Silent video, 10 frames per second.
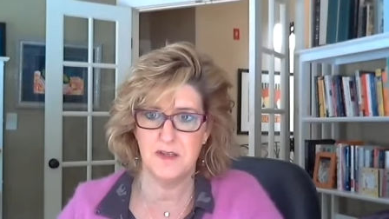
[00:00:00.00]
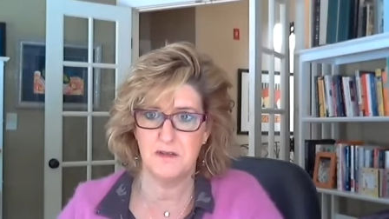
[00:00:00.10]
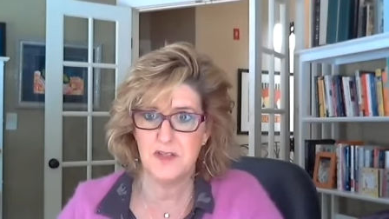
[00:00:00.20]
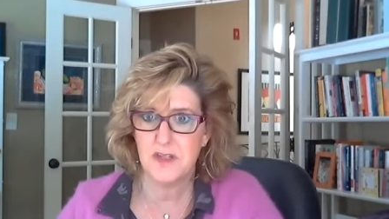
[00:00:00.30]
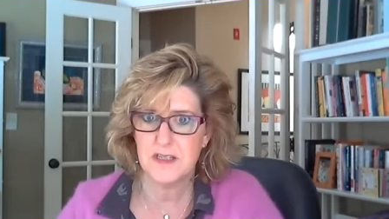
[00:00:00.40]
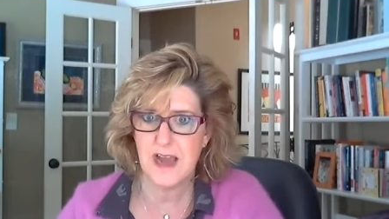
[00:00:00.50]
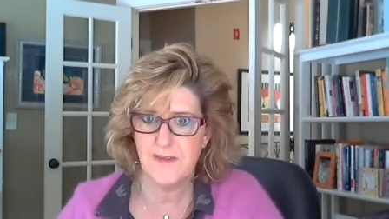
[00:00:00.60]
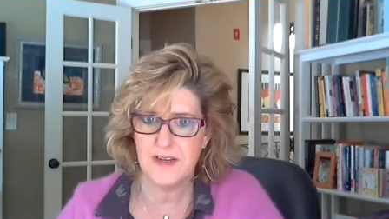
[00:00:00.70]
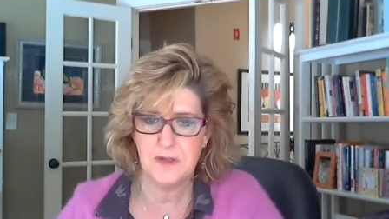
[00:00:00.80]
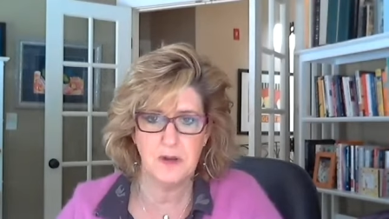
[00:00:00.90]
So let's just
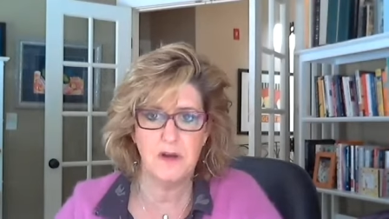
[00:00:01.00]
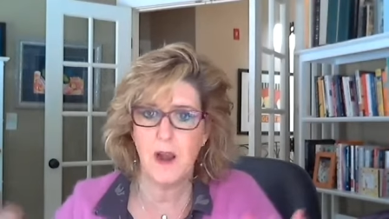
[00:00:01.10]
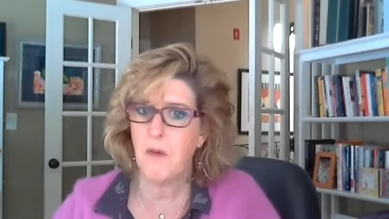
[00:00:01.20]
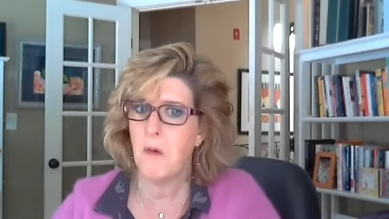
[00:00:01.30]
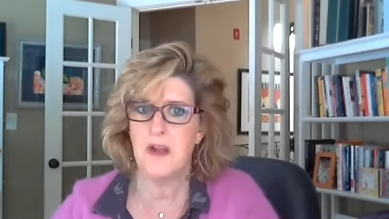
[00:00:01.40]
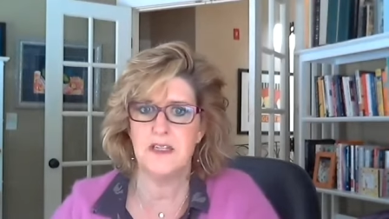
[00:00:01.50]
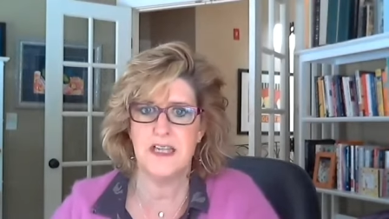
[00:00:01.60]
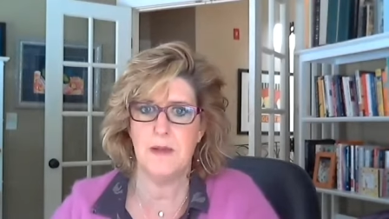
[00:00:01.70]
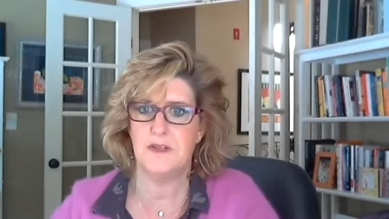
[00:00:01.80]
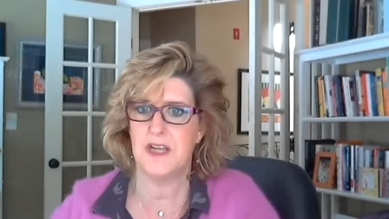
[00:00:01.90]
dive into it. Number 1
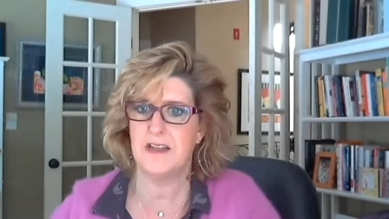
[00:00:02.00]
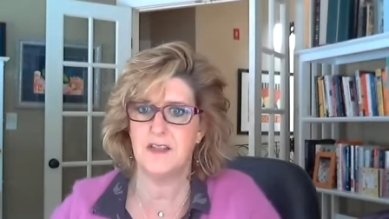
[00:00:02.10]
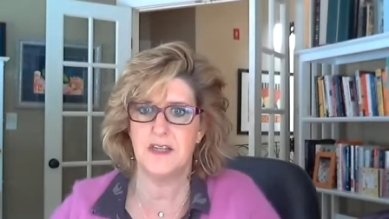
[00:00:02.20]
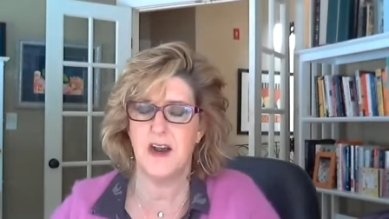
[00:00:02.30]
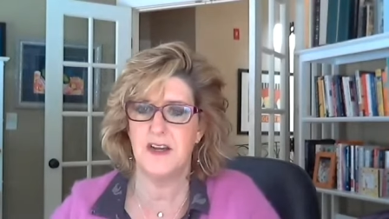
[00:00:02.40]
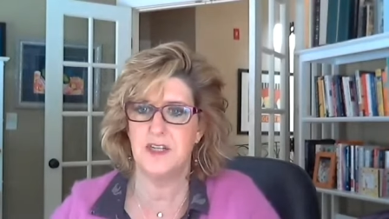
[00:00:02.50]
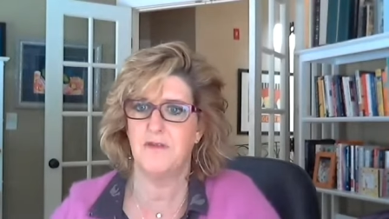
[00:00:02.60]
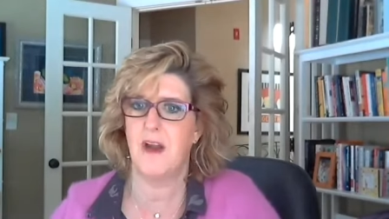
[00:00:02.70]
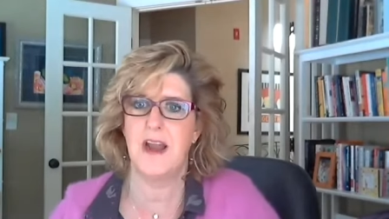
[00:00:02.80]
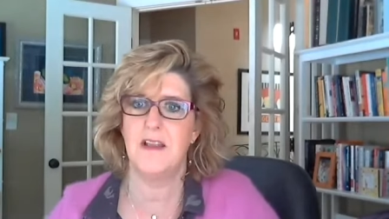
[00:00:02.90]
tip to get started to
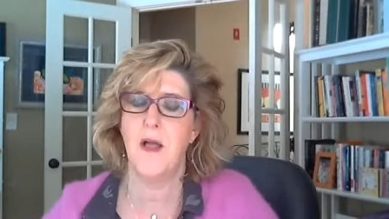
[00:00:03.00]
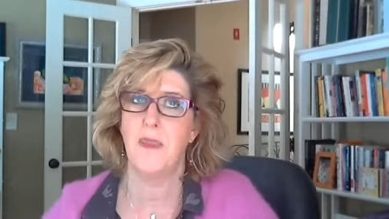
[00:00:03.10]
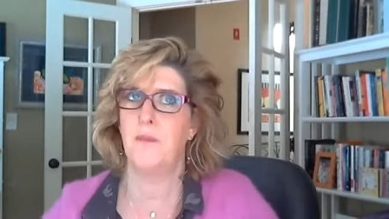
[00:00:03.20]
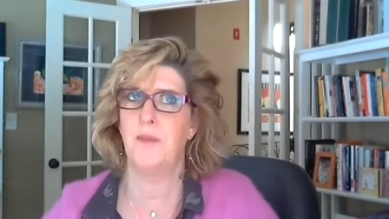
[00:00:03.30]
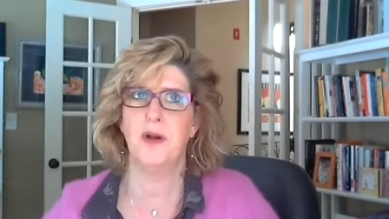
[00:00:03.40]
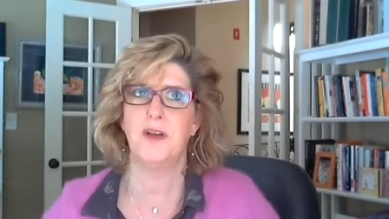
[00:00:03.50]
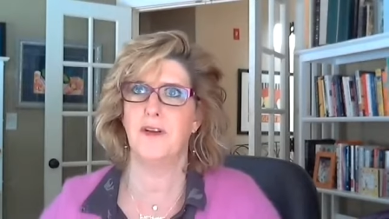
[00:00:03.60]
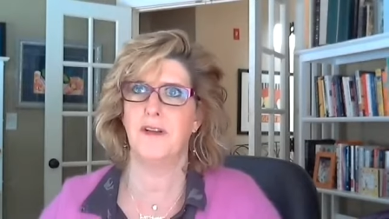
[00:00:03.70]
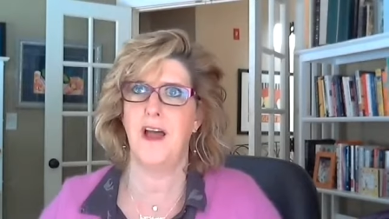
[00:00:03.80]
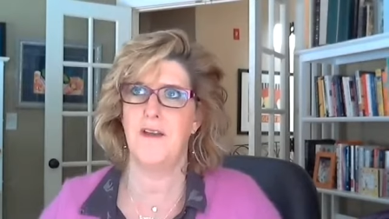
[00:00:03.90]
write the book of
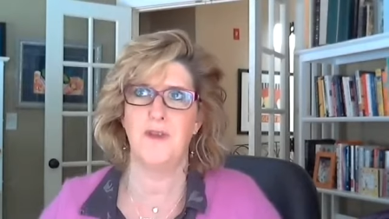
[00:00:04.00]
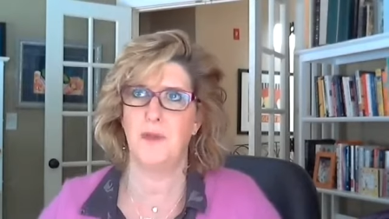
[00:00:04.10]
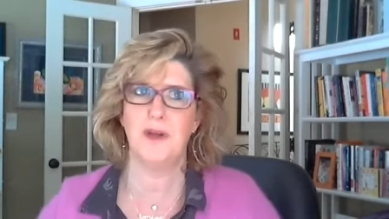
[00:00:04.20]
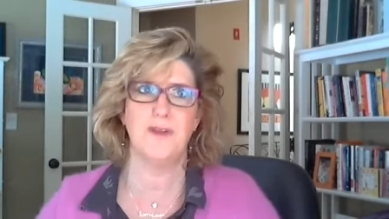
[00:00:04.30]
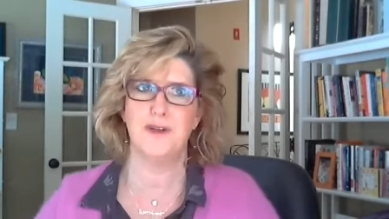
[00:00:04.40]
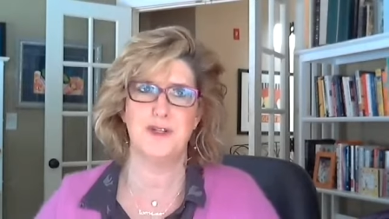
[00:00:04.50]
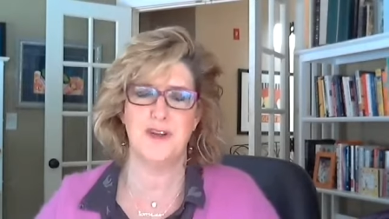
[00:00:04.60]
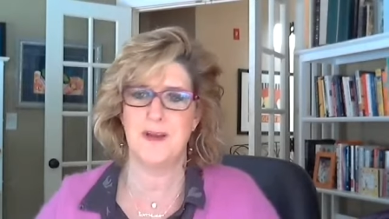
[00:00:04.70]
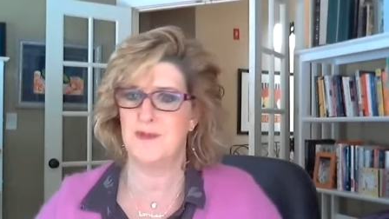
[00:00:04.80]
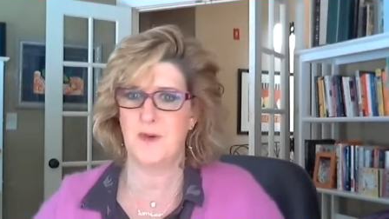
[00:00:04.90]
your life, the book of your
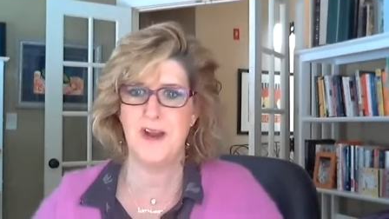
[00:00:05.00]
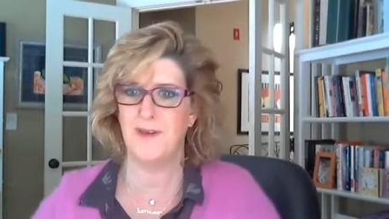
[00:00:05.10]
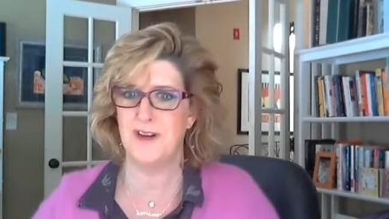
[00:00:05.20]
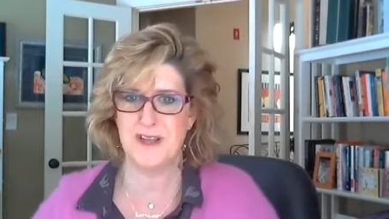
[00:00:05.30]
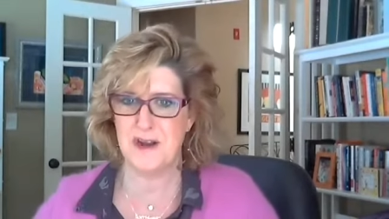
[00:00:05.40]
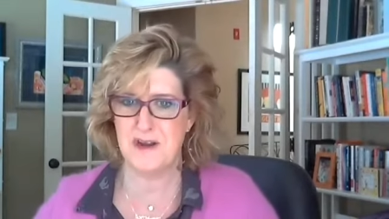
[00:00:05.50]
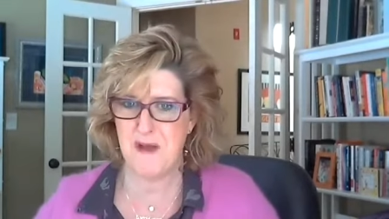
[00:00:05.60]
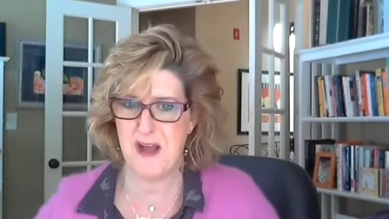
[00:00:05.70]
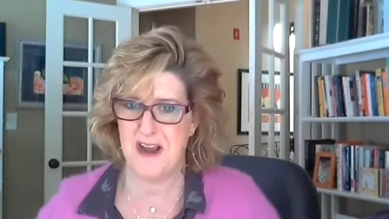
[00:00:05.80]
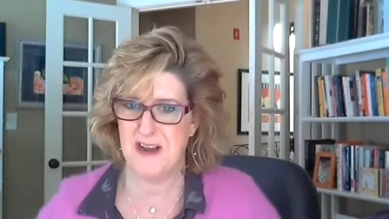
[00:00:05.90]
dreams, whatever is on your
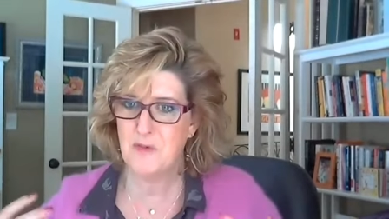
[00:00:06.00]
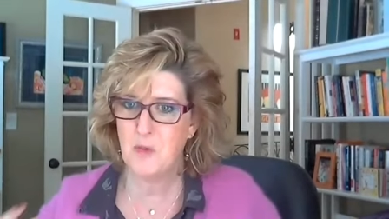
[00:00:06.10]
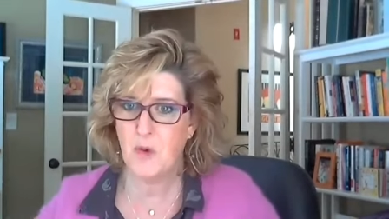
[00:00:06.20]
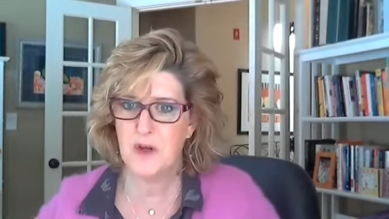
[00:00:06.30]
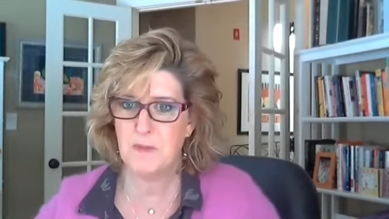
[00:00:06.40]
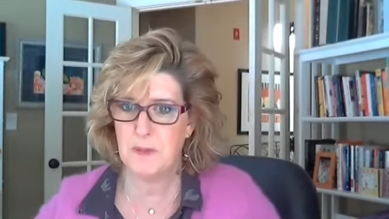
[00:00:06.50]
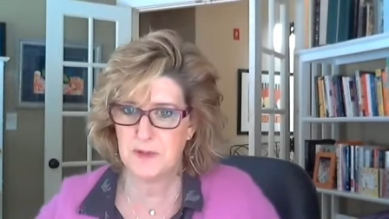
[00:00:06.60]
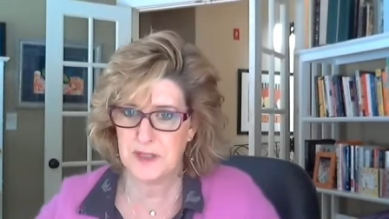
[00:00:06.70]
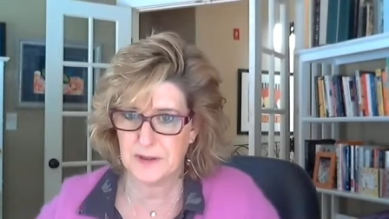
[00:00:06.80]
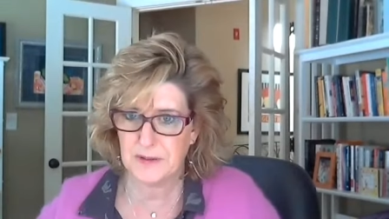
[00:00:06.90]
mind. What do
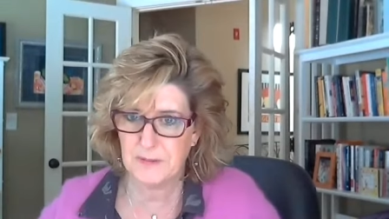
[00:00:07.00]
people do?